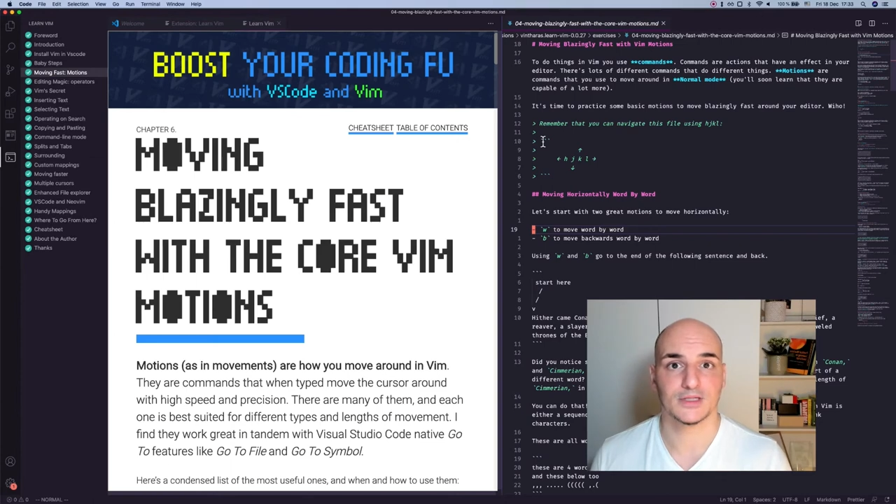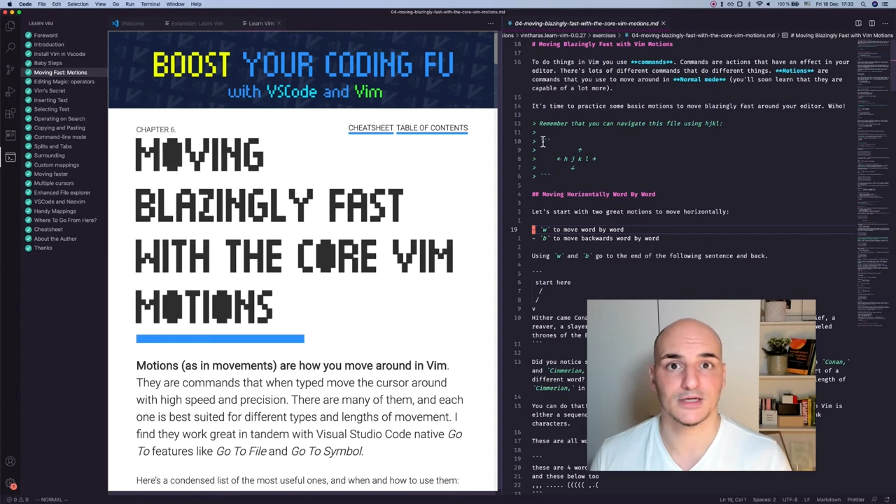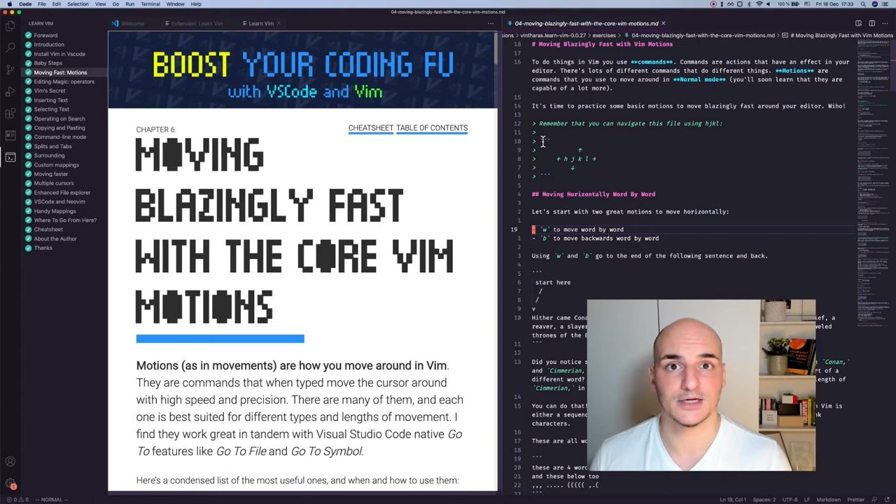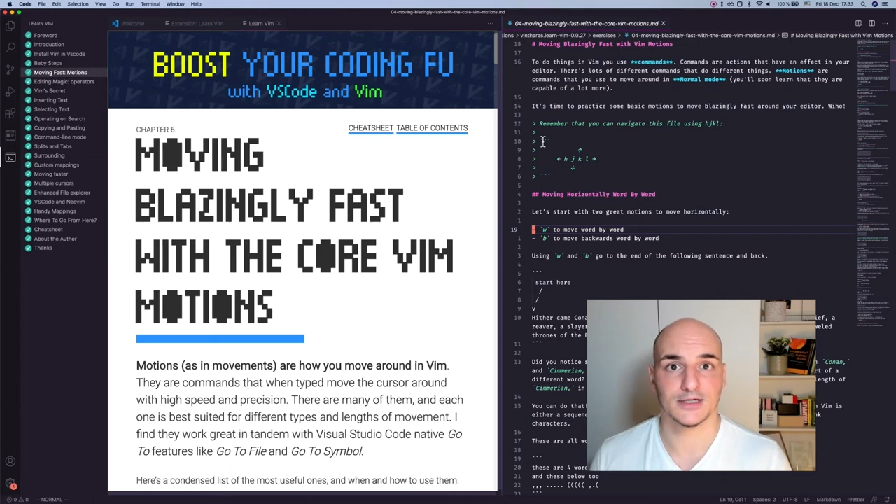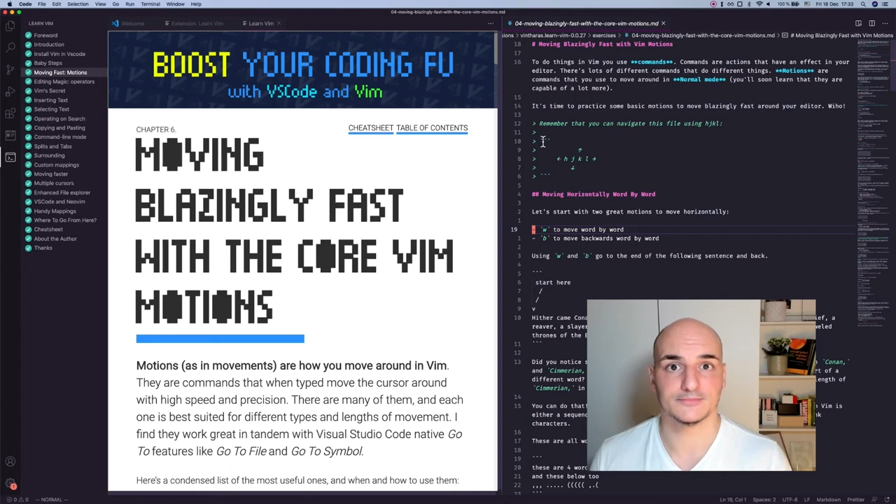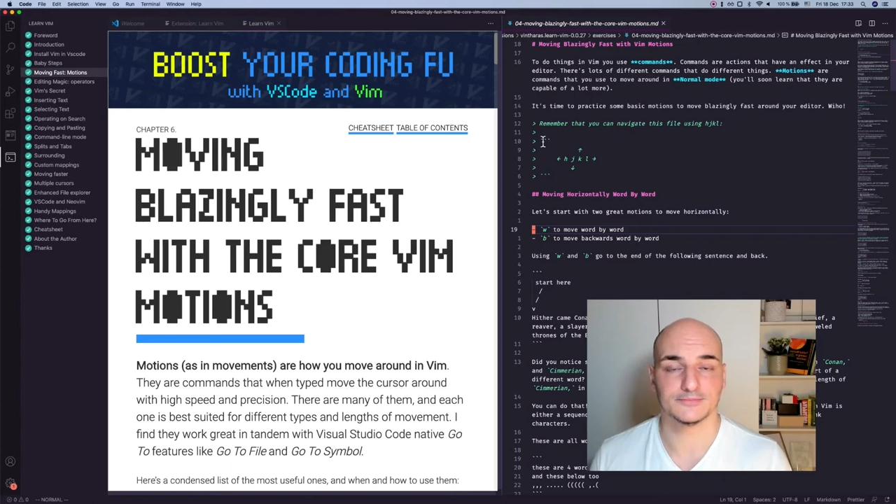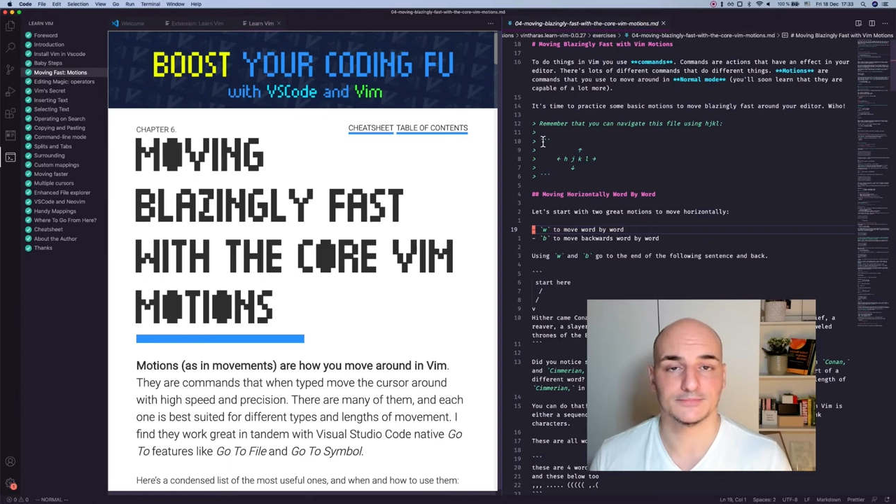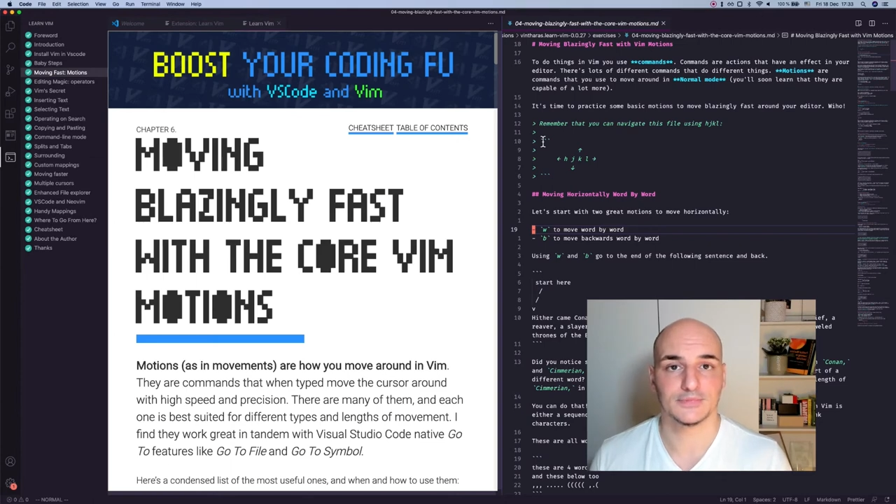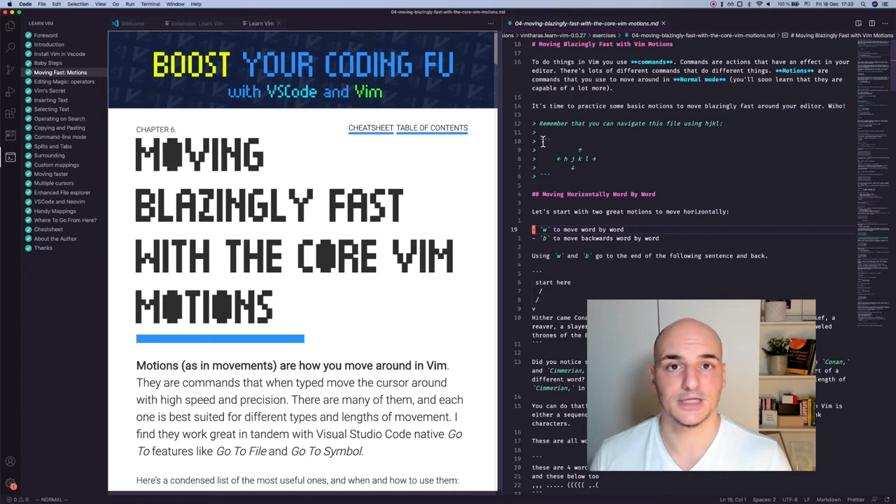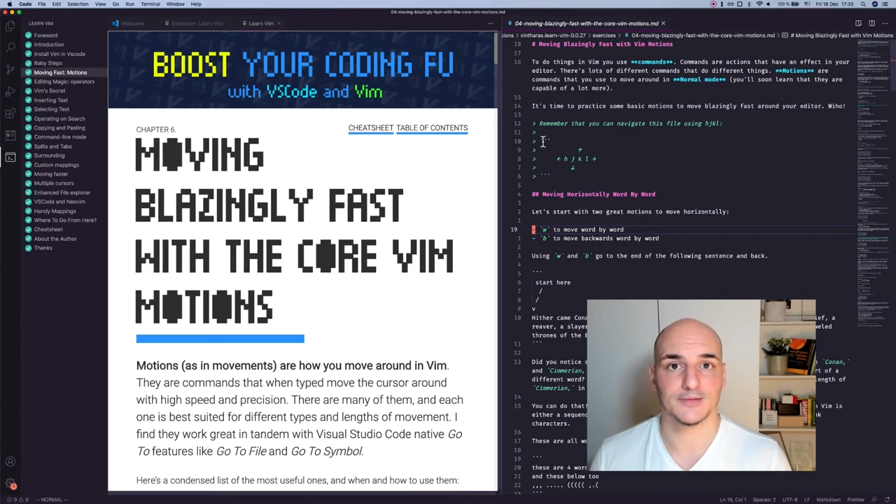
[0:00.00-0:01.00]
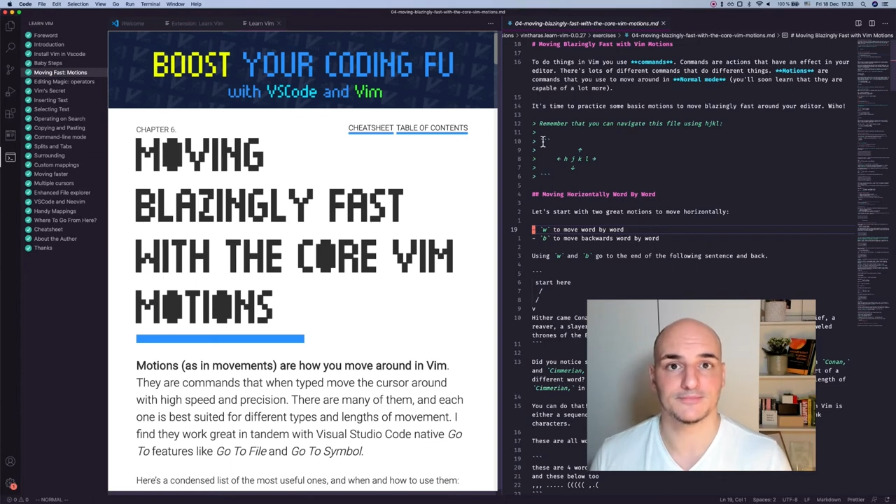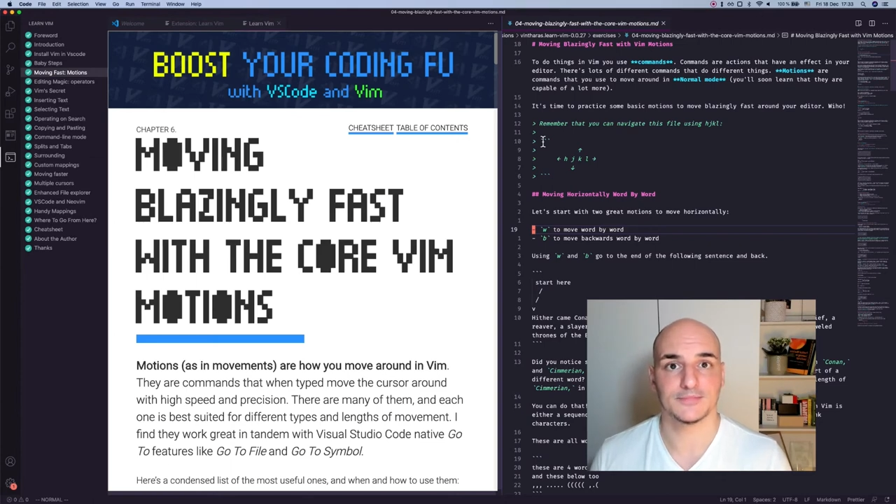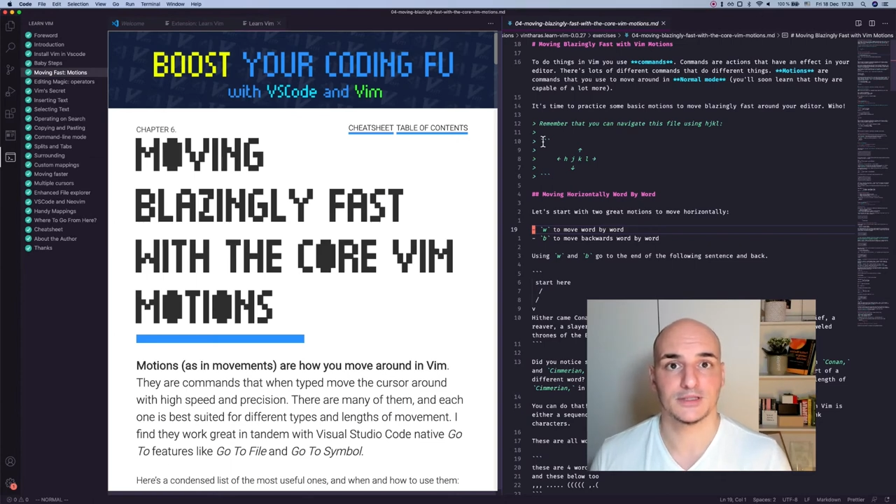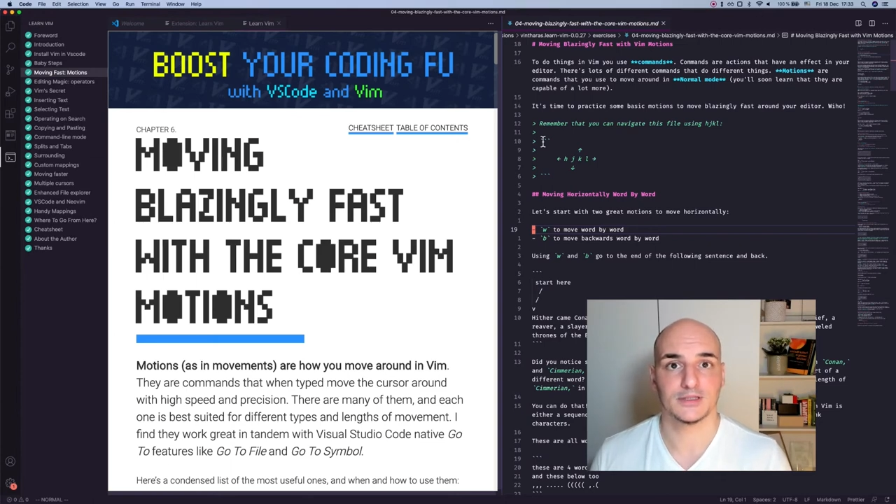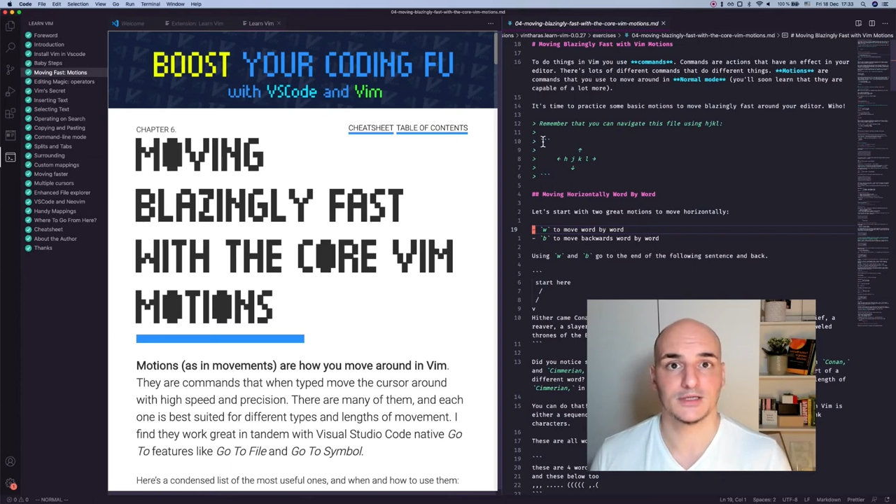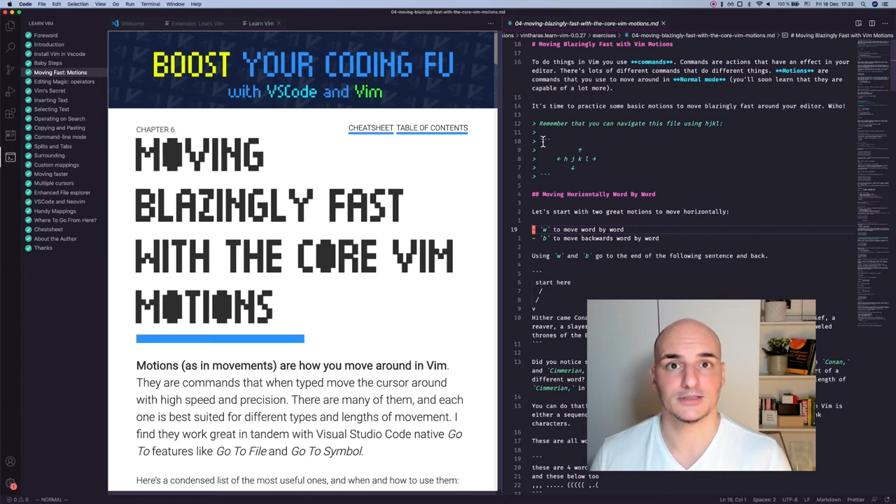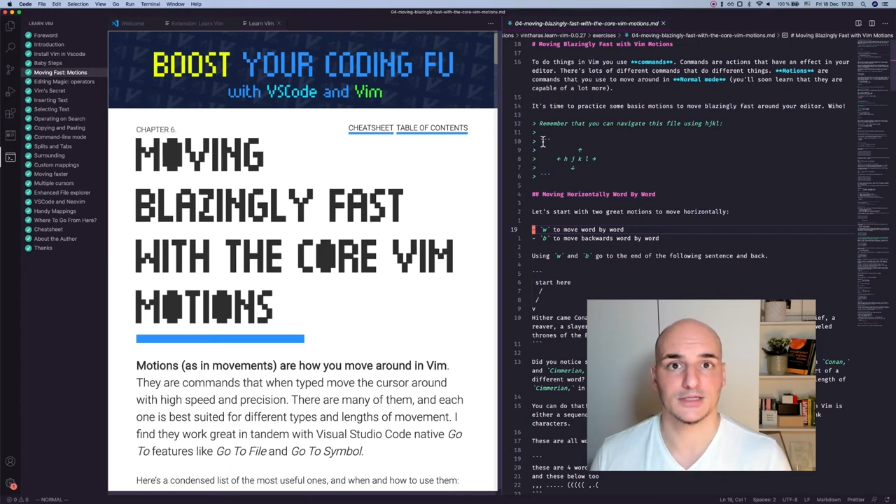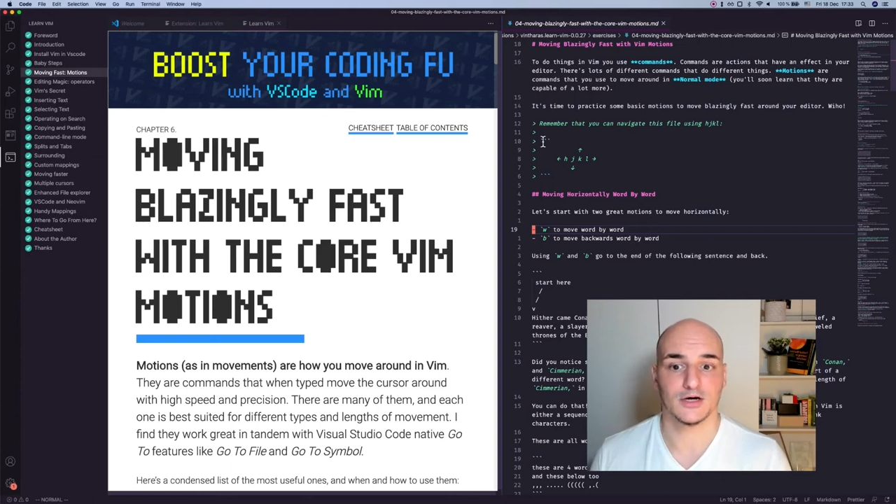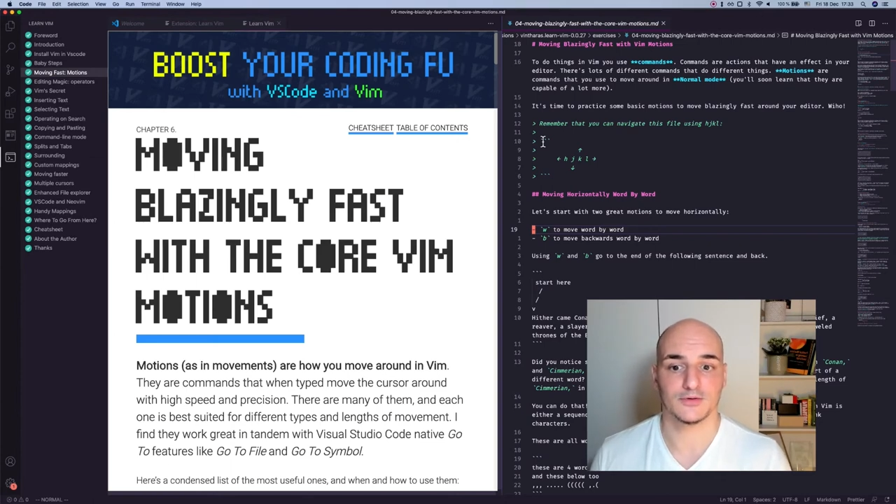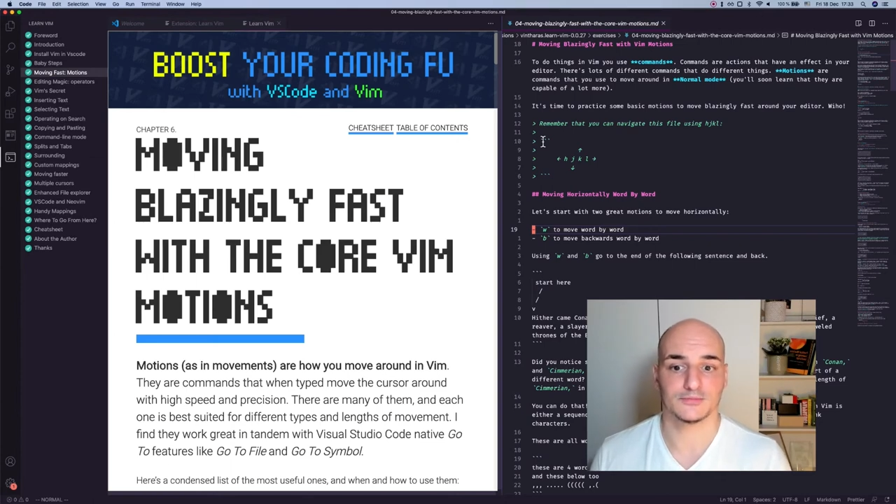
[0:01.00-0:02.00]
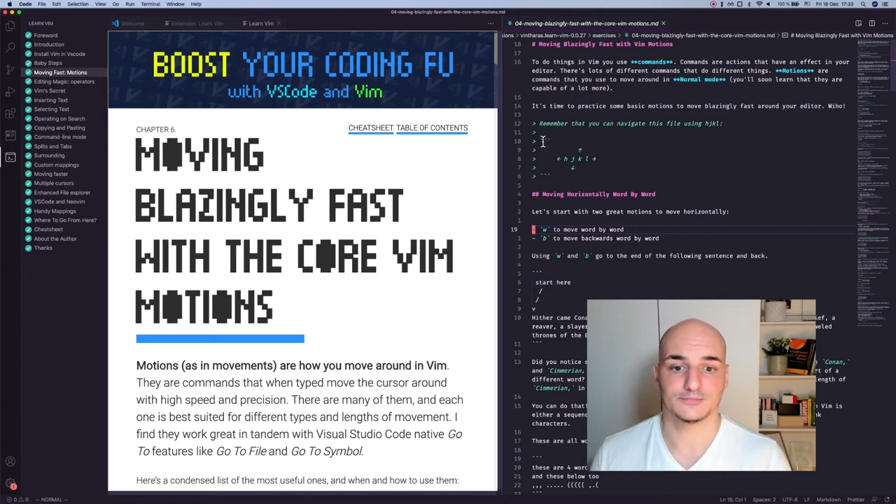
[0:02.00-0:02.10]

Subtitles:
say, oh,